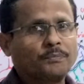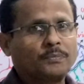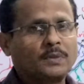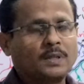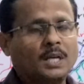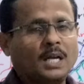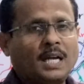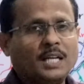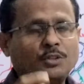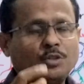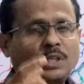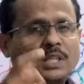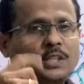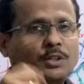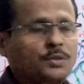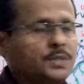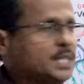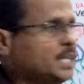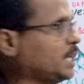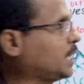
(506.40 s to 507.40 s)
Actually,
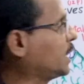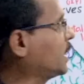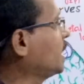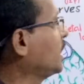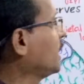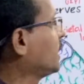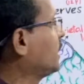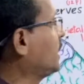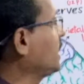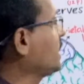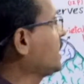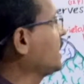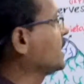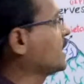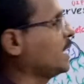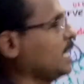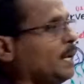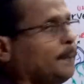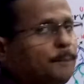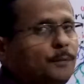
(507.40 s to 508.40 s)
to say this is
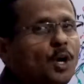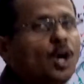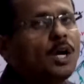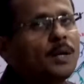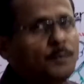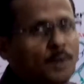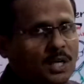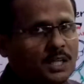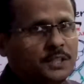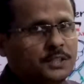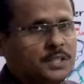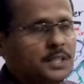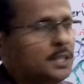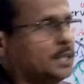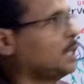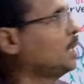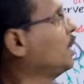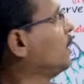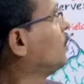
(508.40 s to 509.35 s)
an abnormality.